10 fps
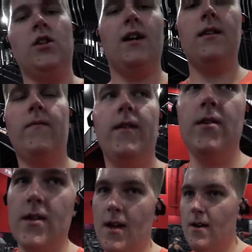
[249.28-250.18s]
just
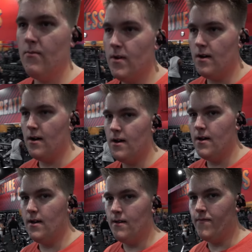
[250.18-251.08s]
finished up
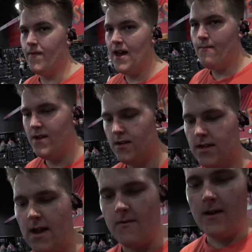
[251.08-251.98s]
on flat bench. Now